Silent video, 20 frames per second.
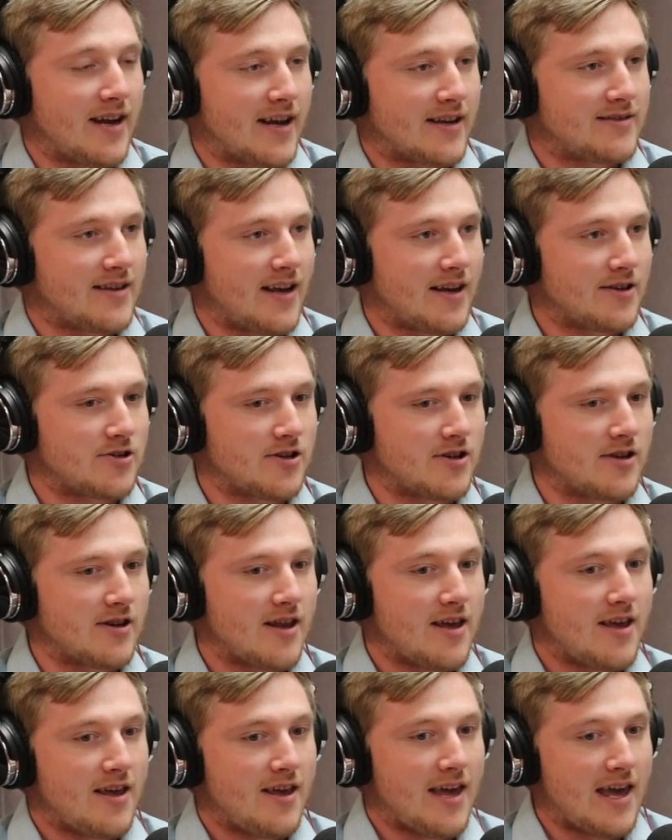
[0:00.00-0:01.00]
next
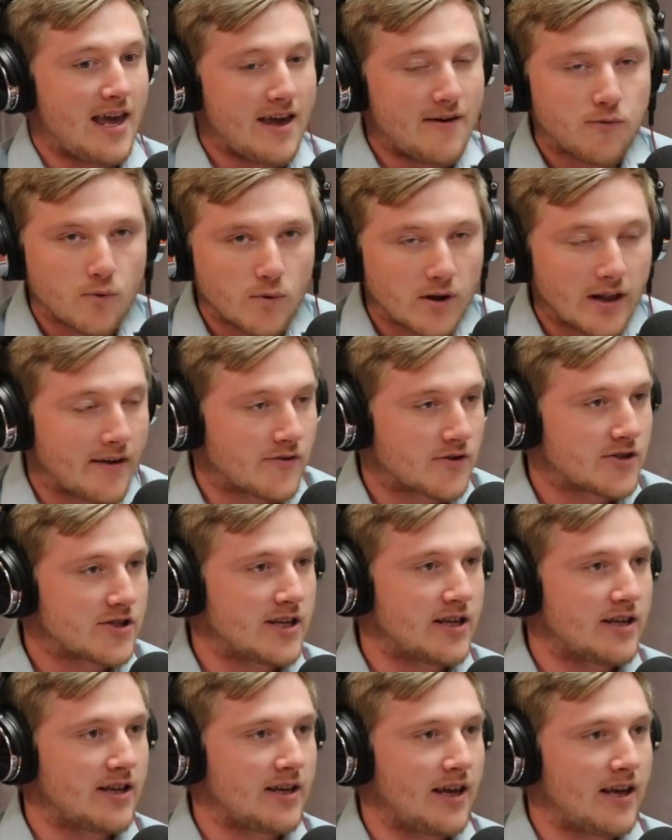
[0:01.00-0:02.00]
session, if we'll ever
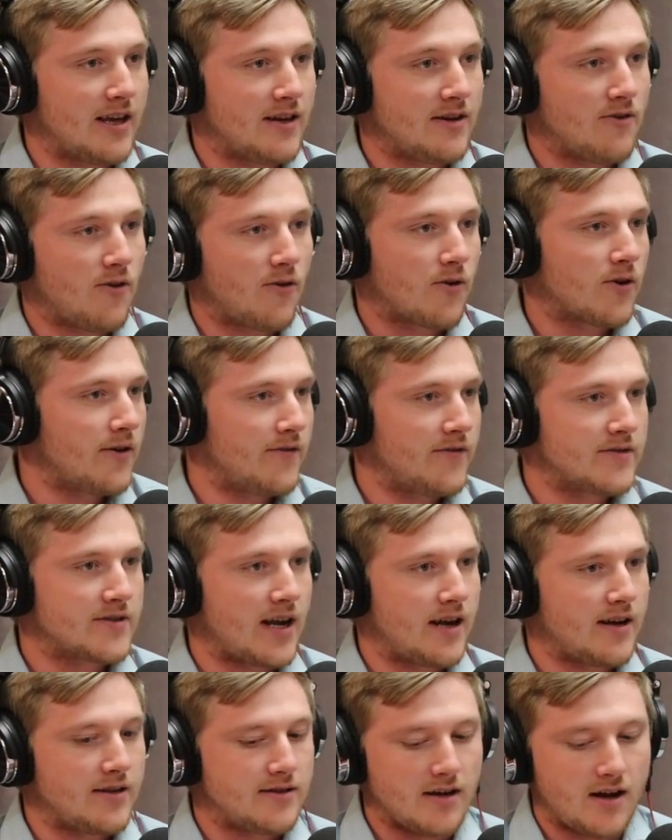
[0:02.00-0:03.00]
see it again or if it's
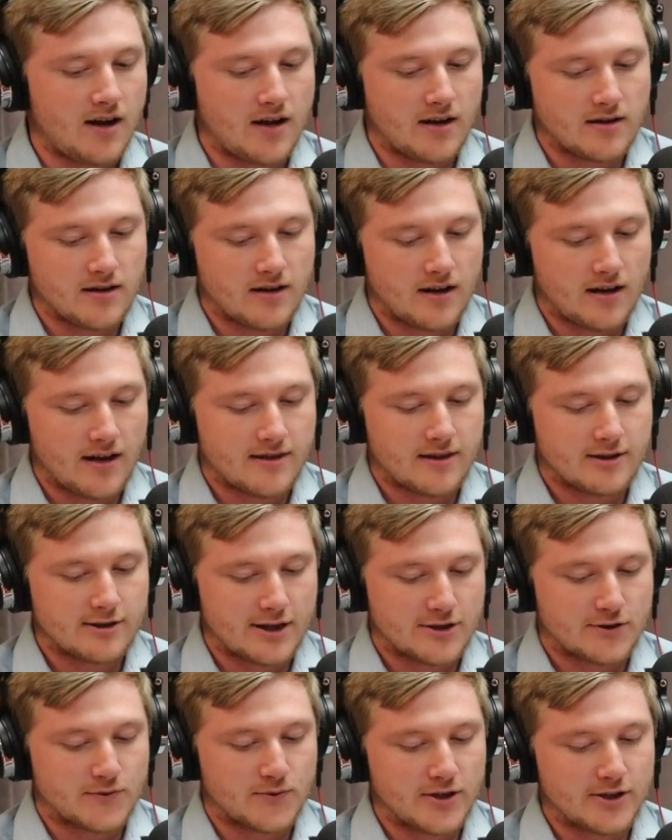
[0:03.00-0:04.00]
kind of done. And I think
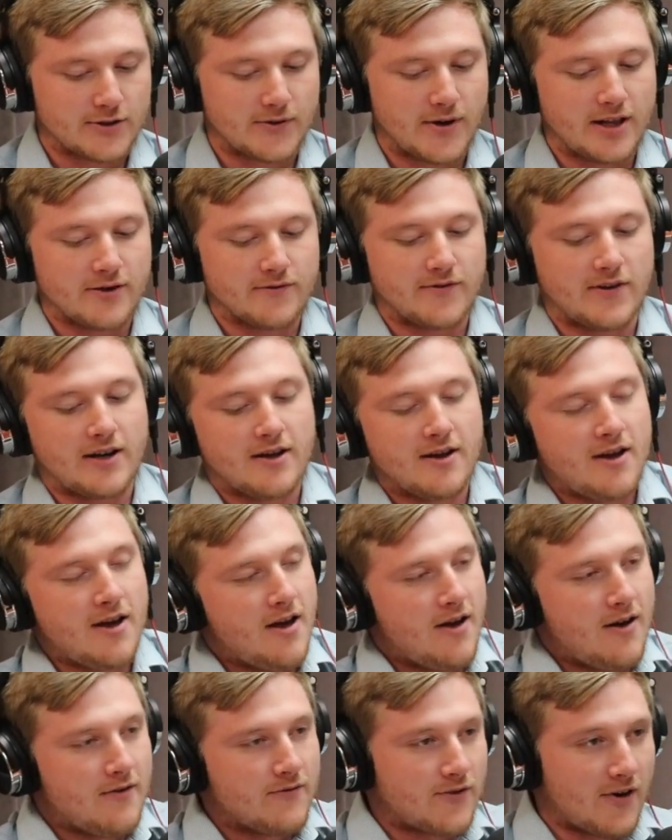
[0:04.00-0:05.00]
that's really relevant
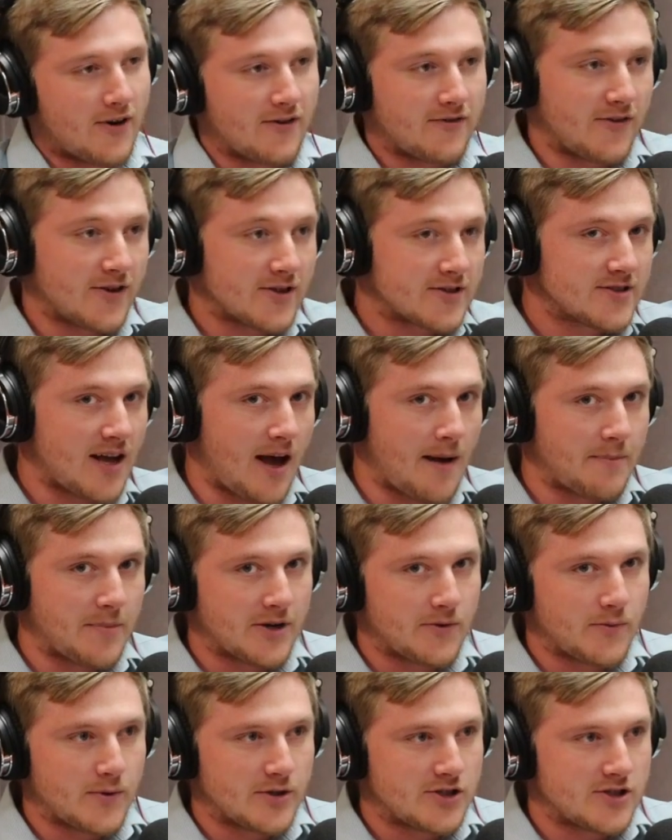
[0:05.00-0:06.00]
for our first
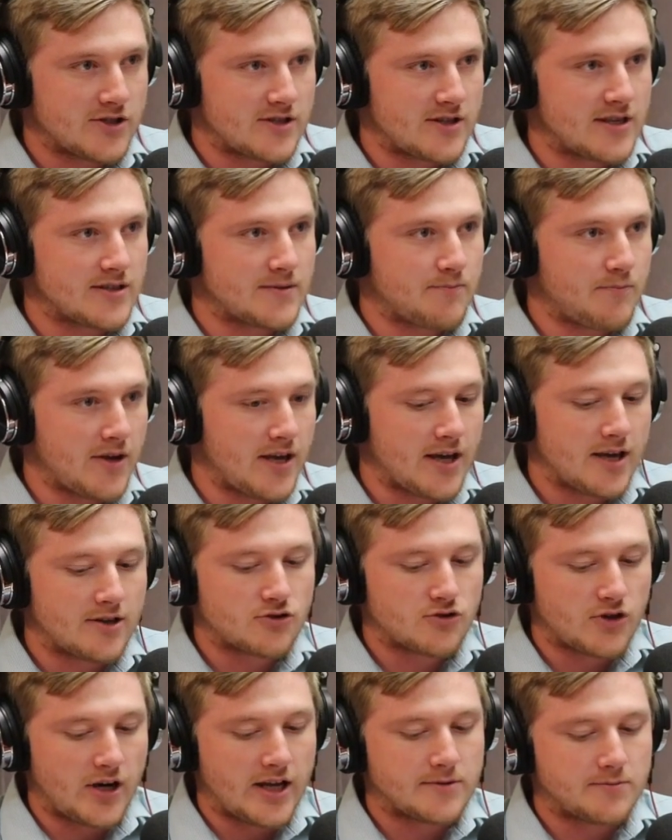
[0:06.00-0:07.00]
topic, which is this
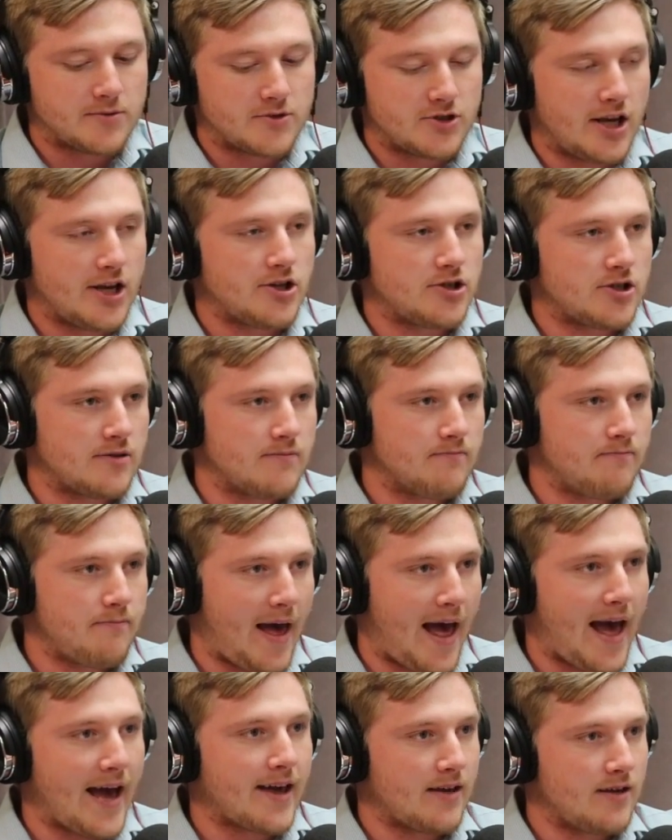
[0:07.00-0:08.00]
big transportation
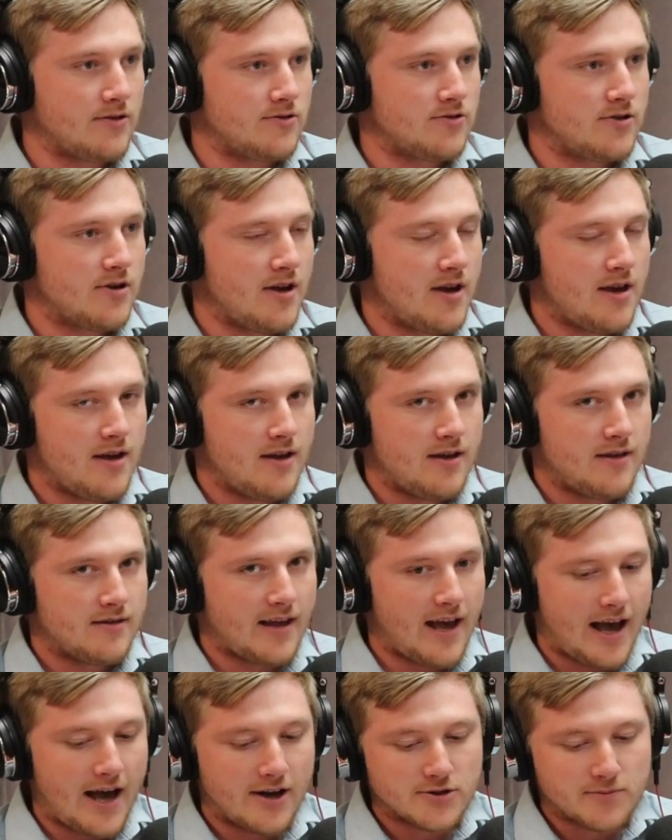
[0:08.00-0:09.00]
package.
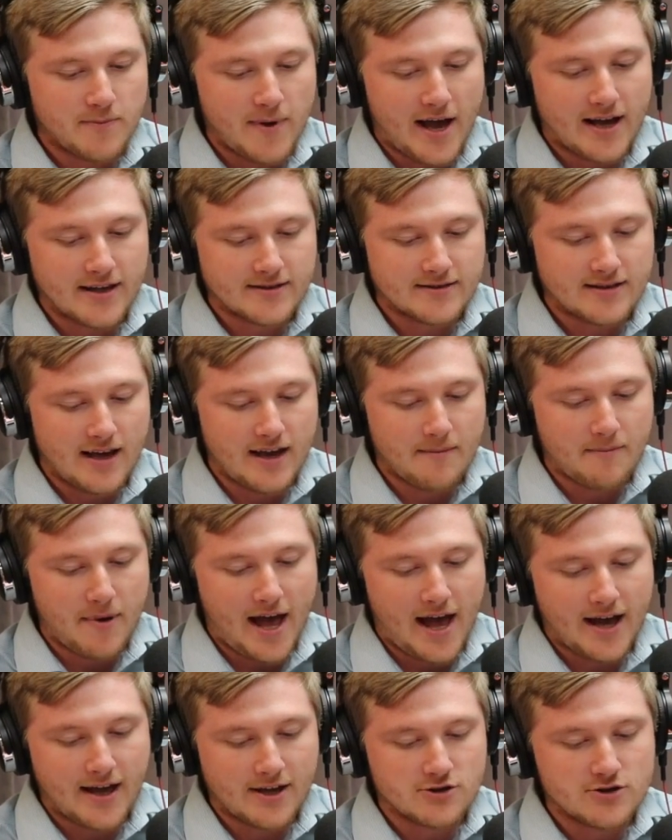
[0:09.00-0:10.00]
The House passed a
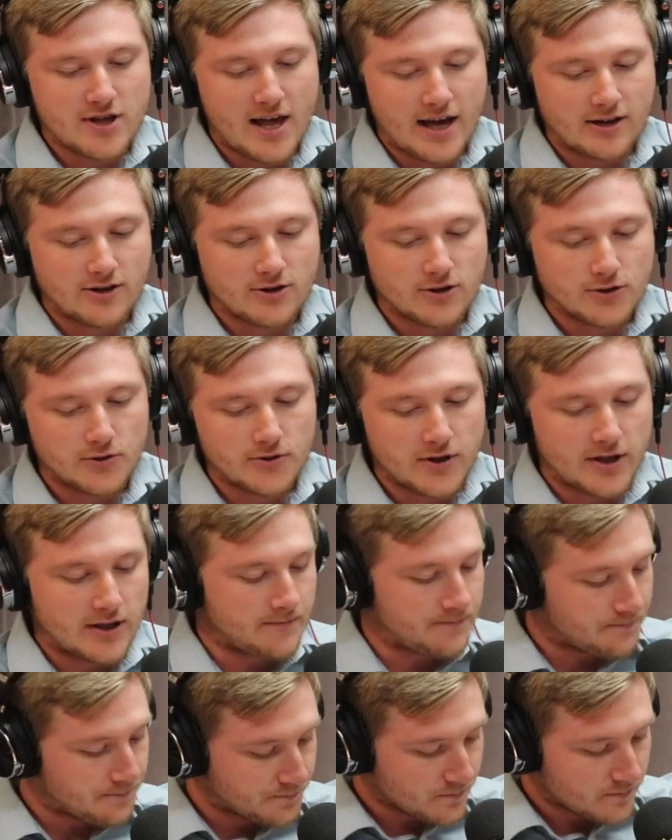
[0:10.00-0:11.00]
package that included